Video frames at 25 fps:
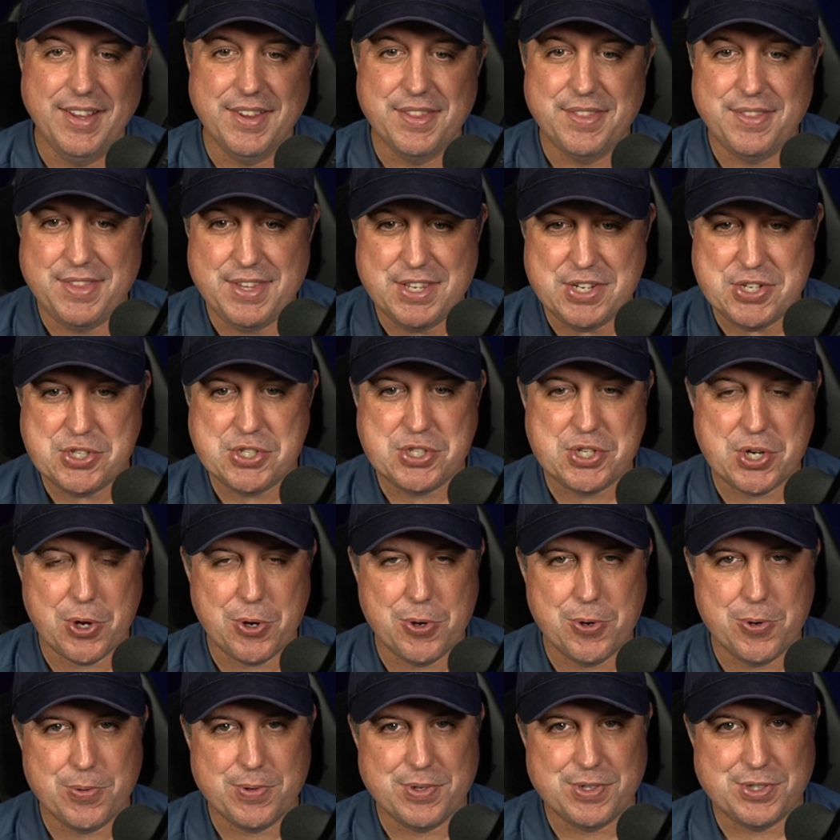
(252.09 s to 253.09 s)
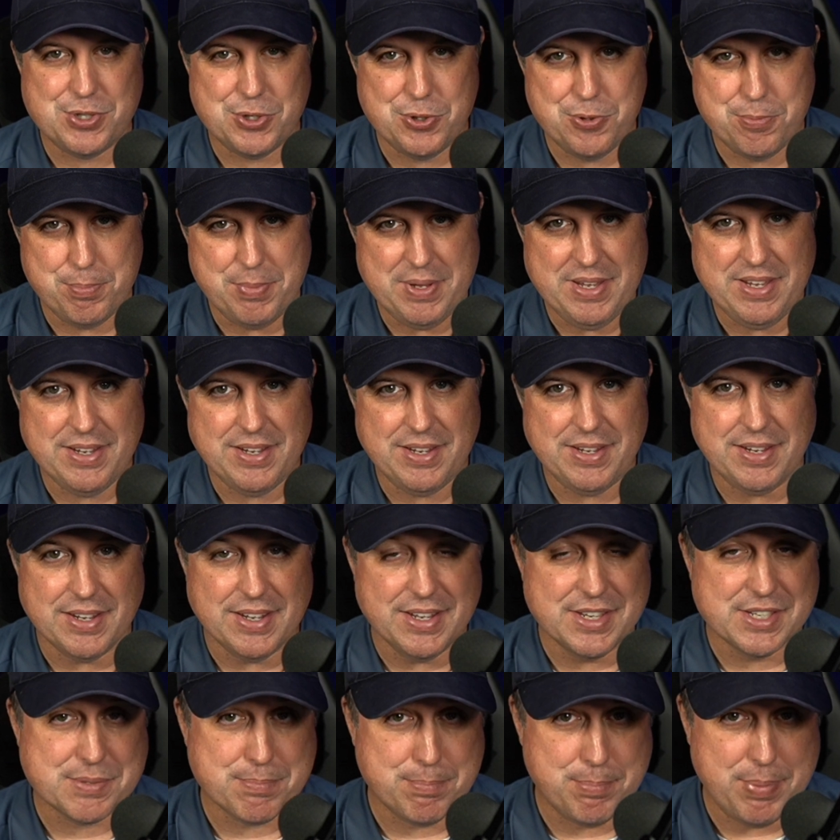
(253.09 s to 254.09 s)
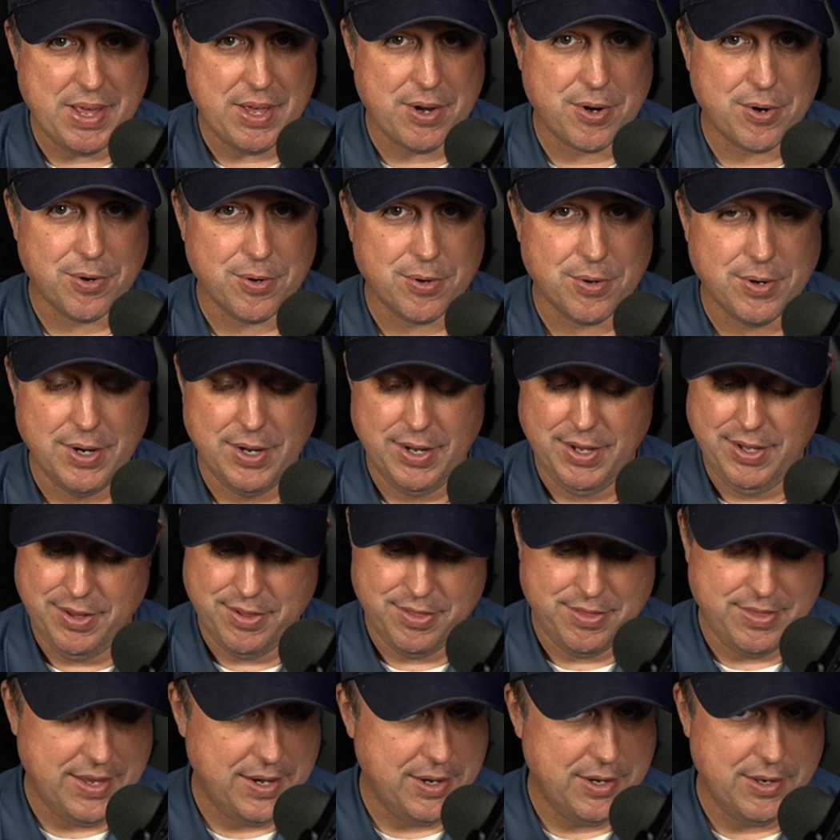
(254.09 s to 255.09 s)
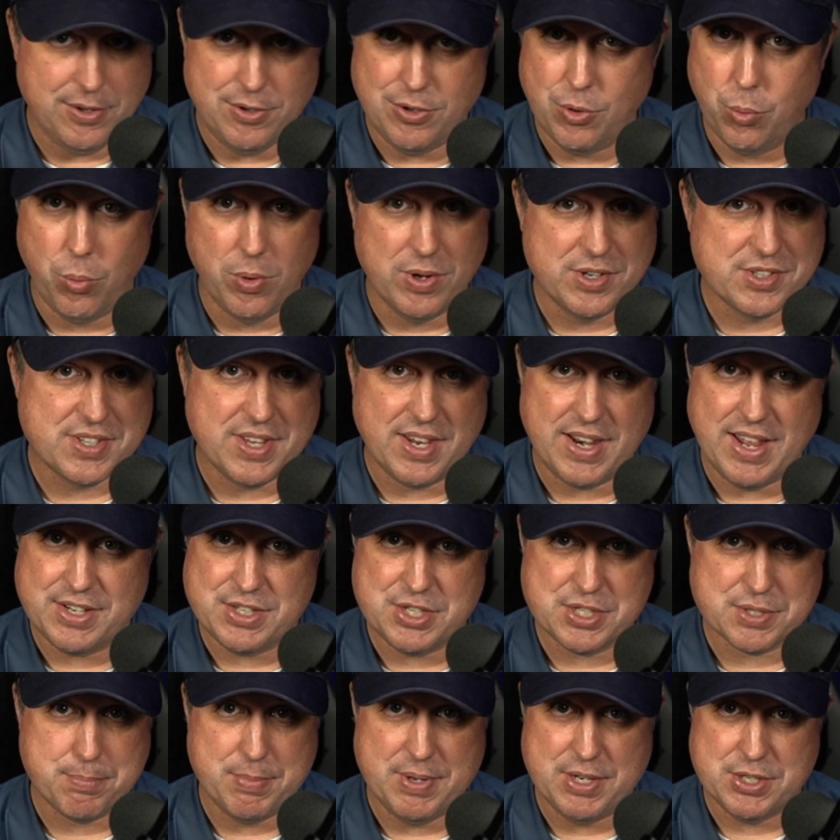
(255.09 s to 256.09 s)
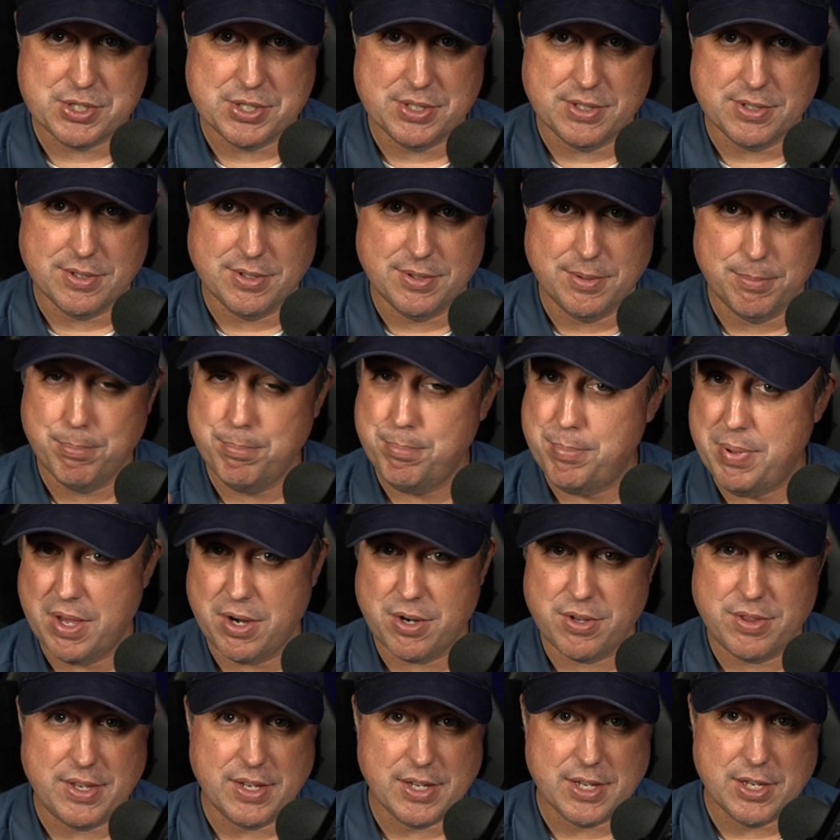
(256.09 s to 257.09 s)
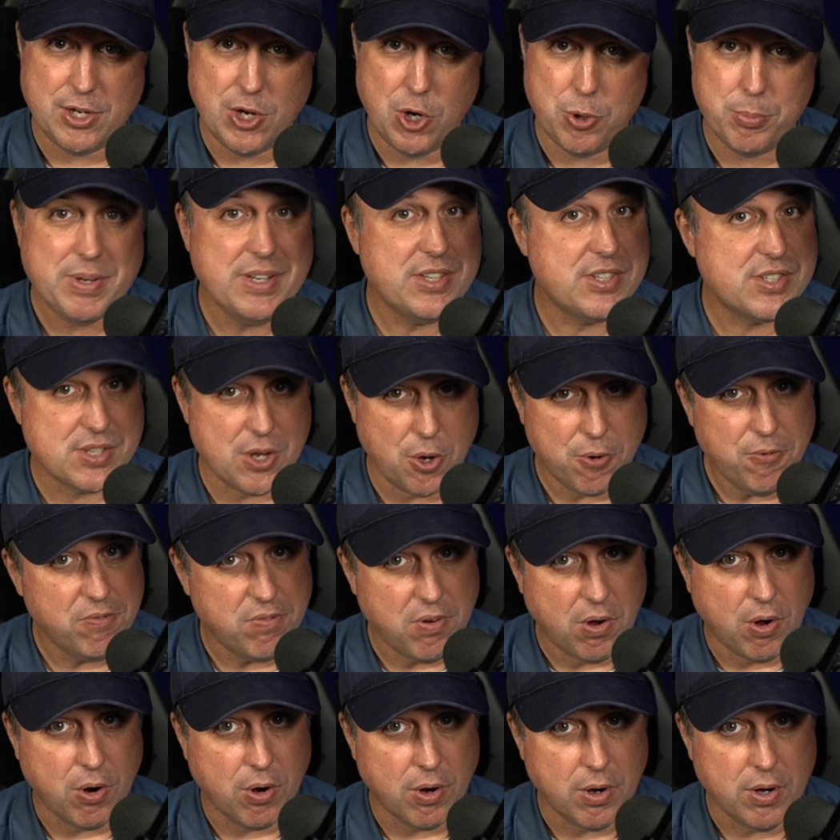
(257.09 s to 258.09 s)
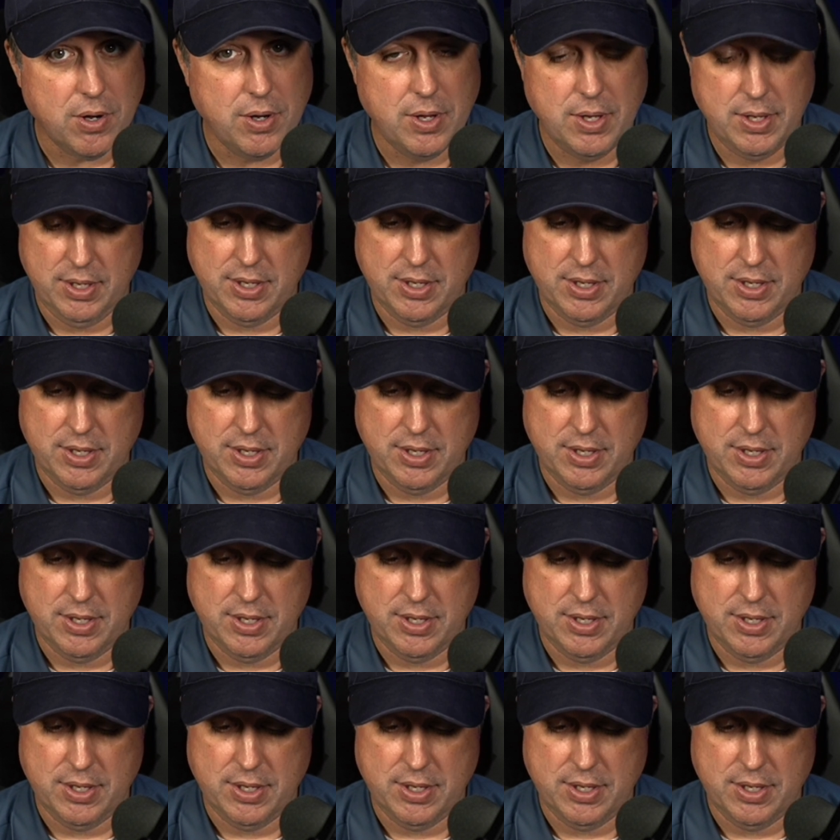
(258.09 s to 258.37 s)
This show, to me, is better than the ones that I just mentioned. Better than Kenobi so far.